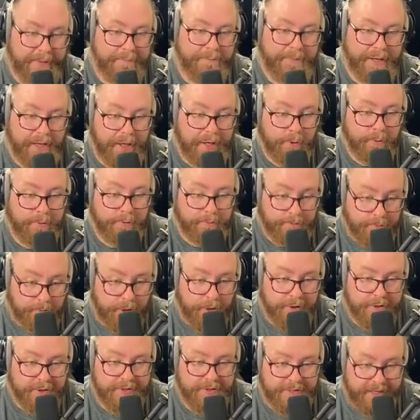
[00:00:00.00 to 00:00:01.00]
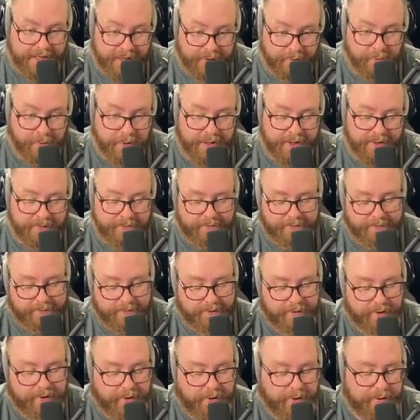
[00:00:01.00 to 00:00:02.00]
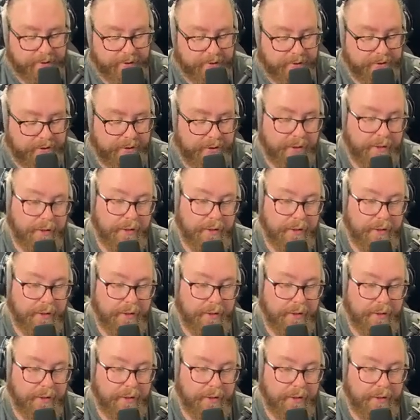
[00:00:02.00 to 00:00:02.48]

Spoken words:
my own boss that way. So